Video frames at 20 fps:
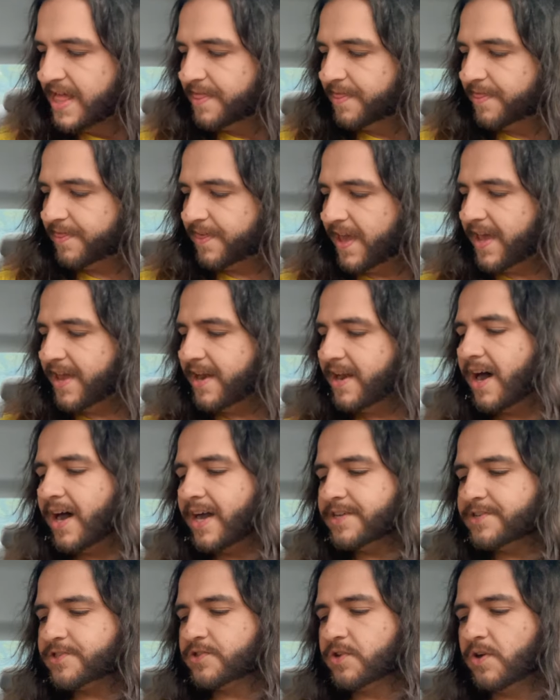Then
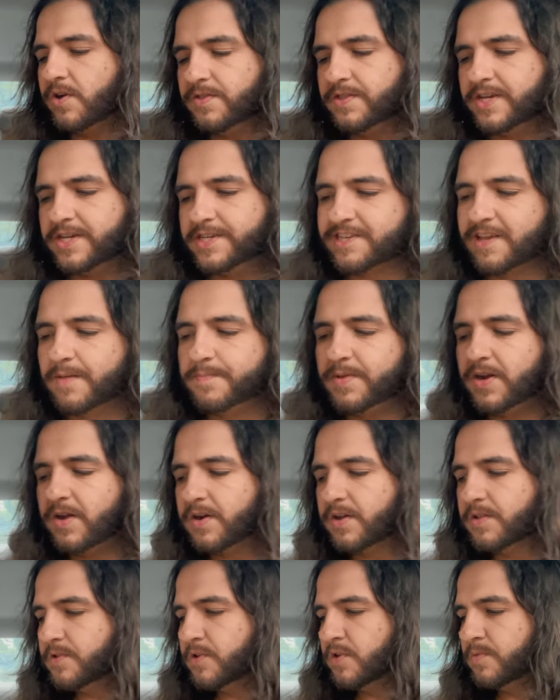I saw this. I've been
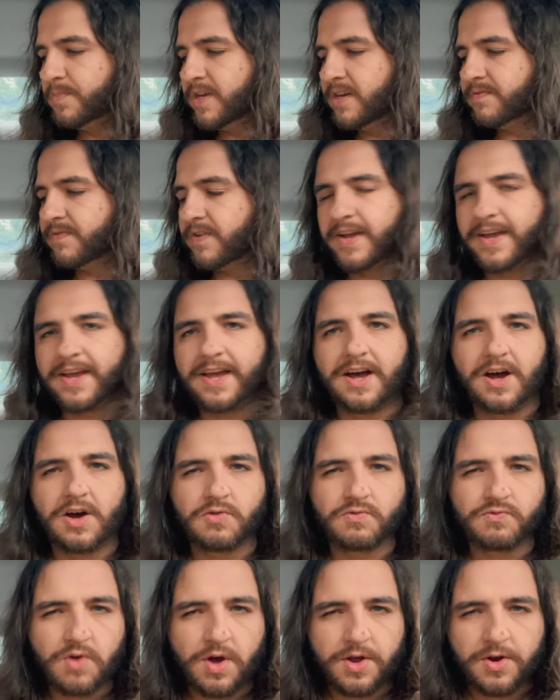on a little bit of a
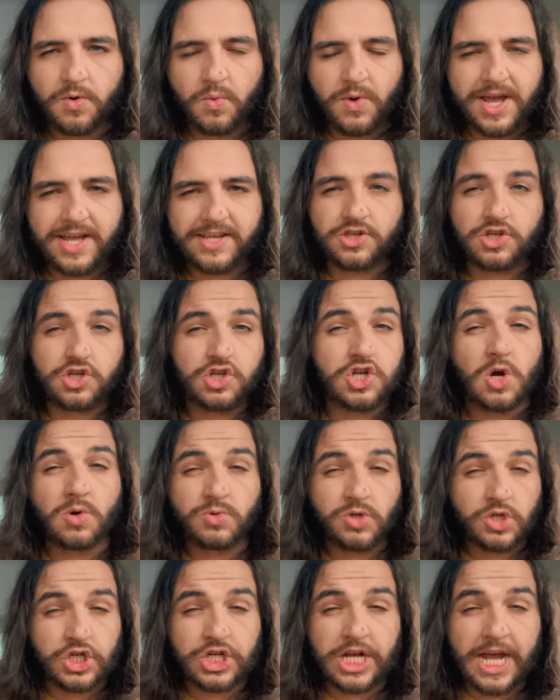Runaways
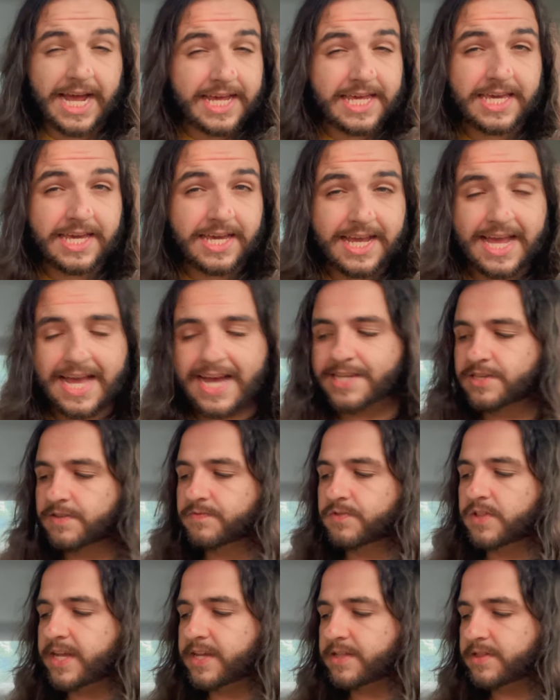Joan Jett kick as
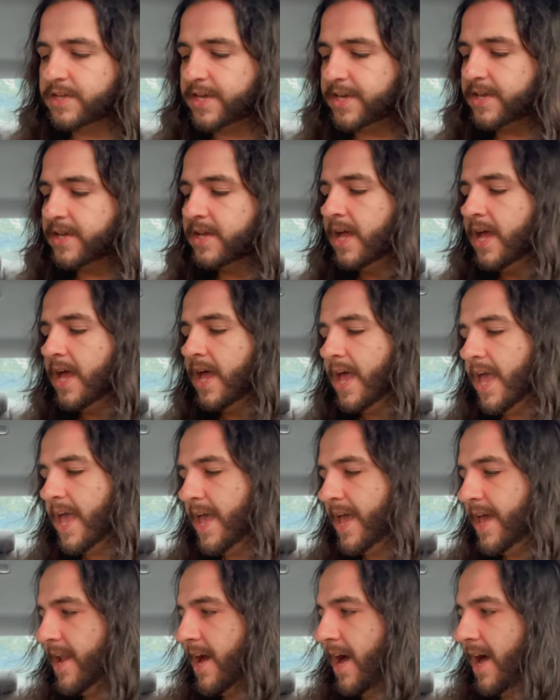of lately,
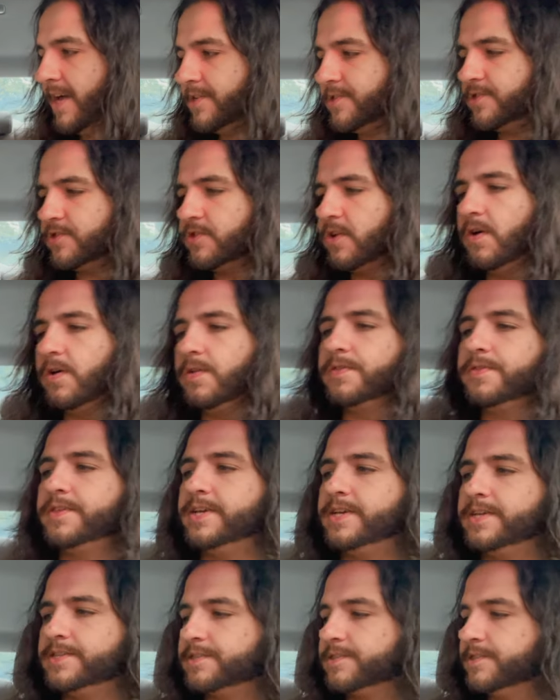and I saw
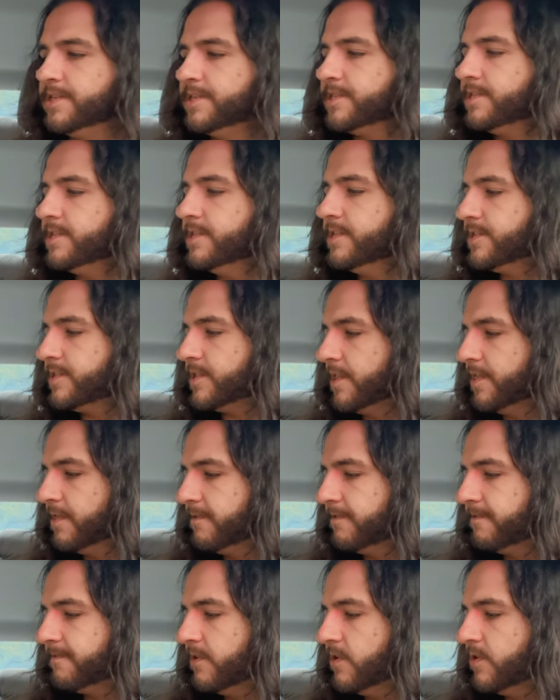this. This is the
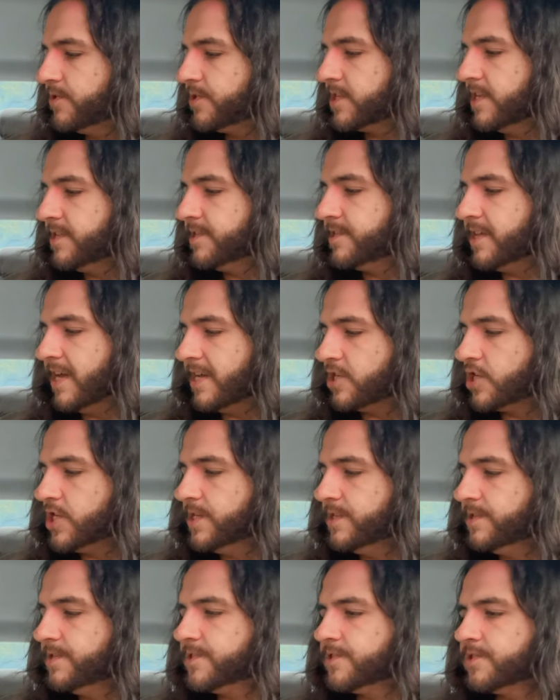first
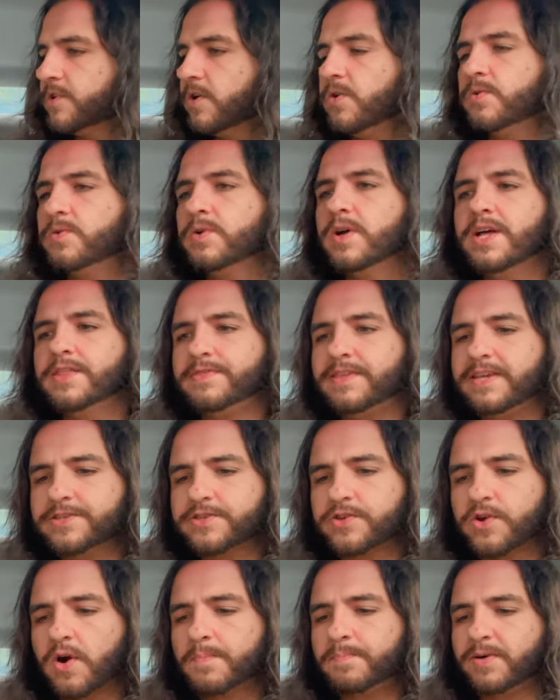session. So
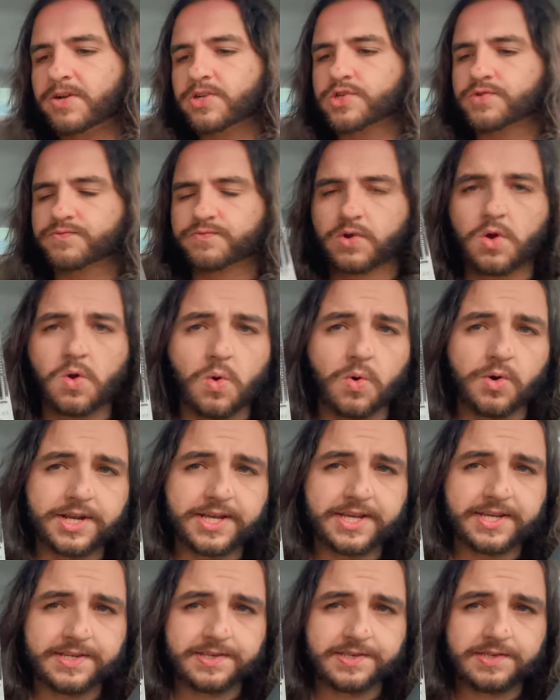these are a bunch of
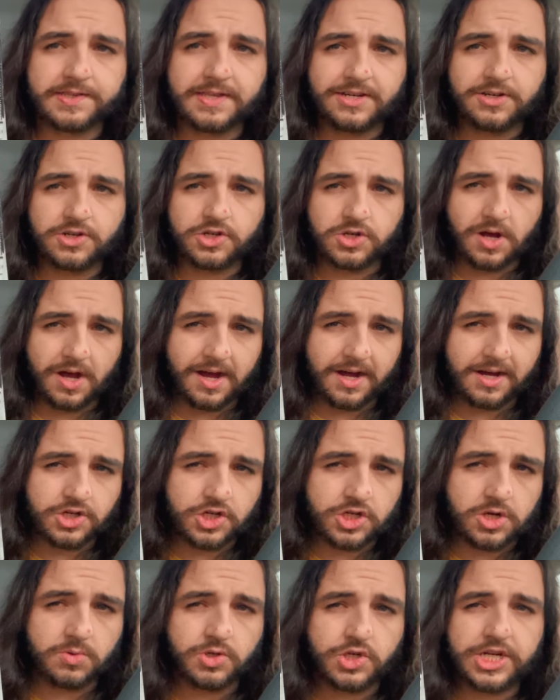recordings that
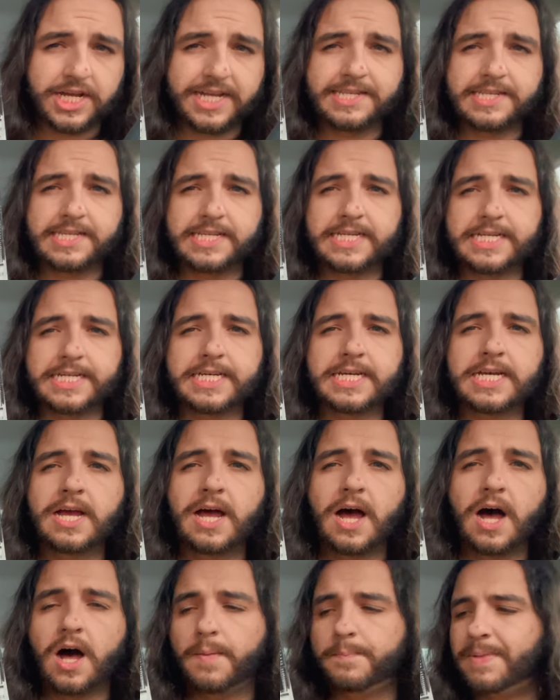Joan Jett did
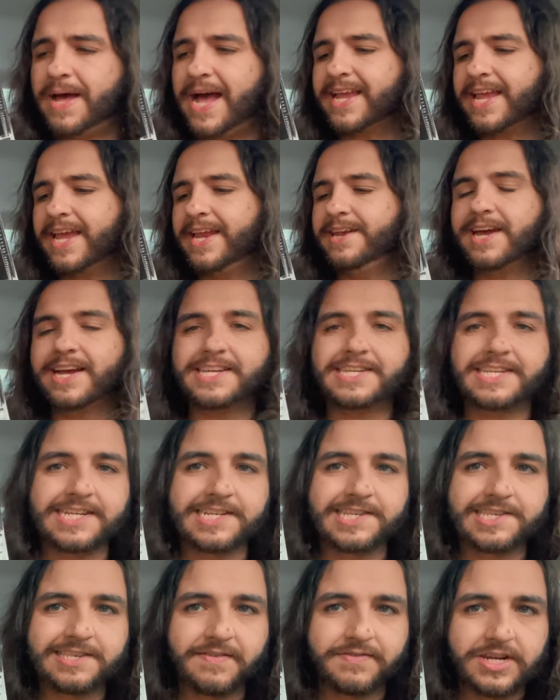back in
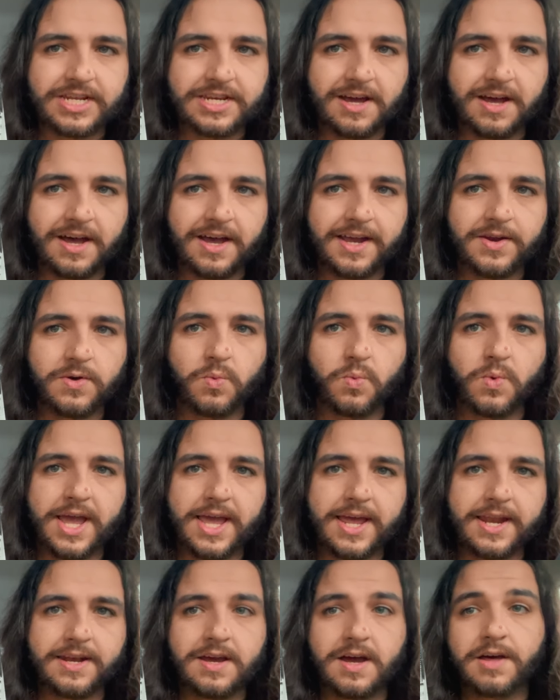1979
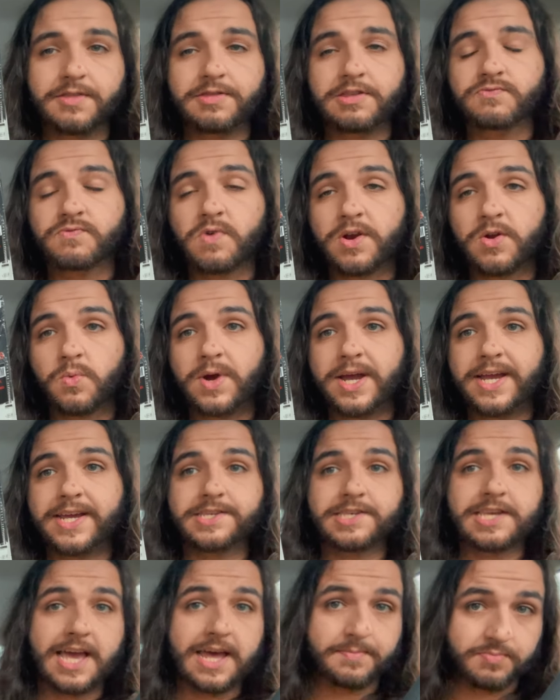when the
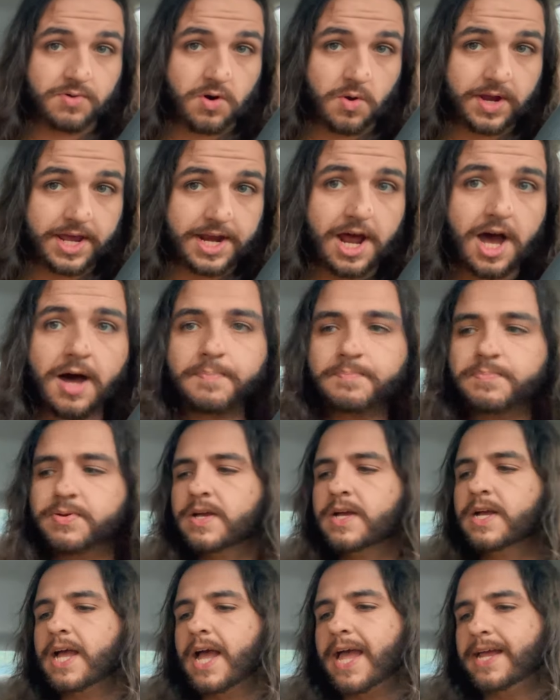Runaways had broken up.
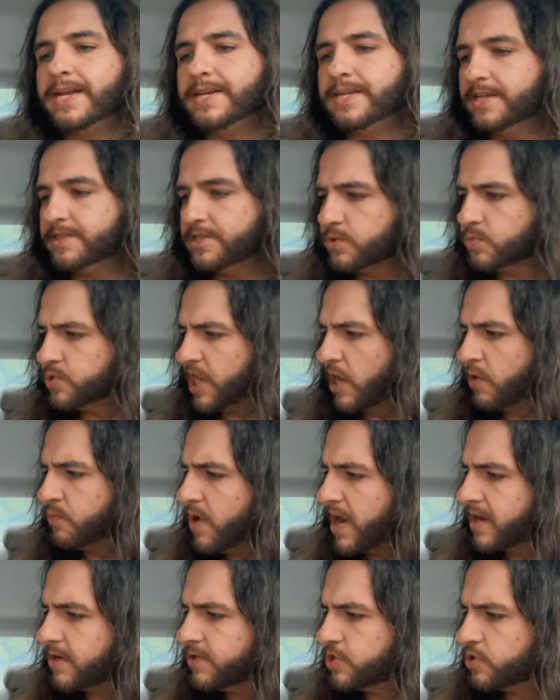And this was a
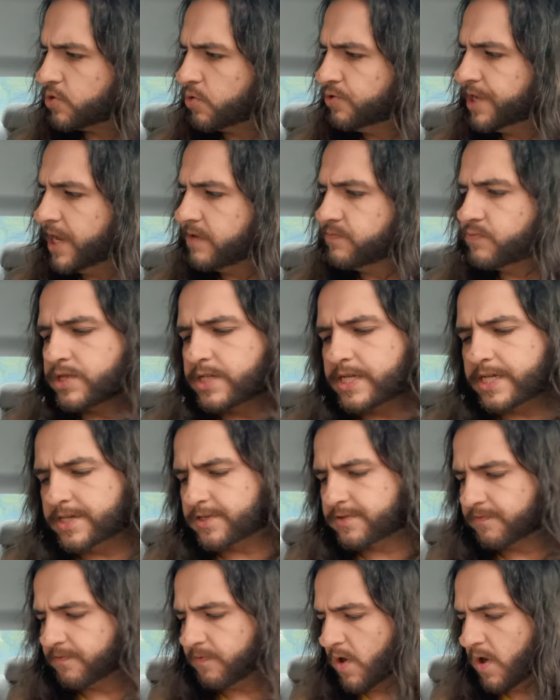Record Store Day
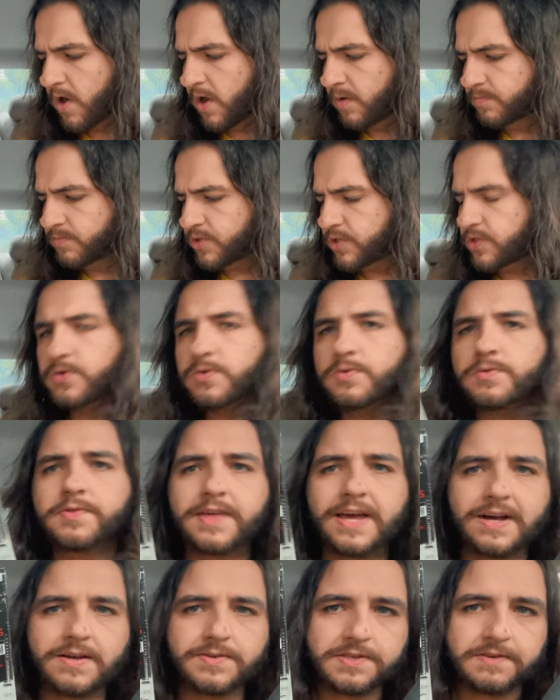release from
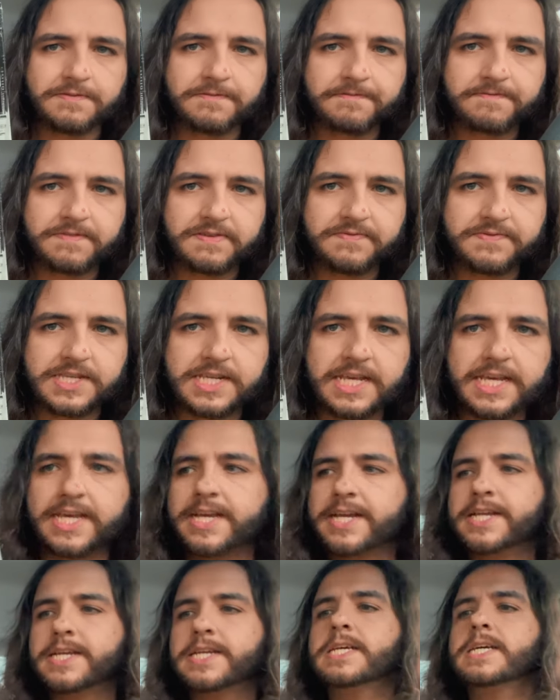
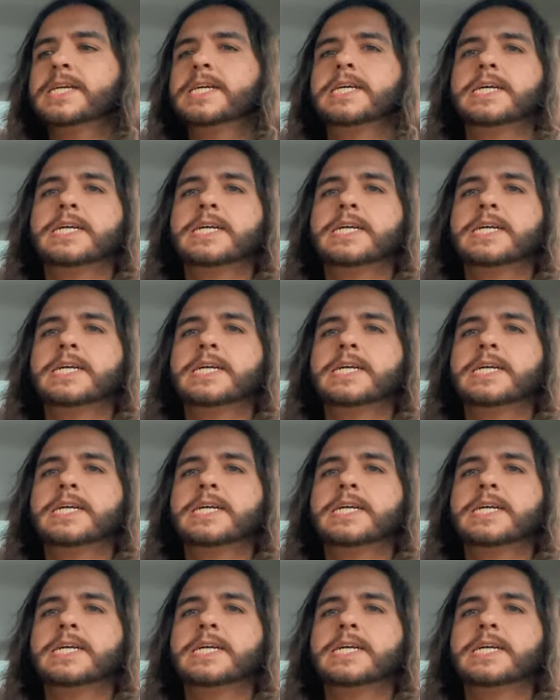2015.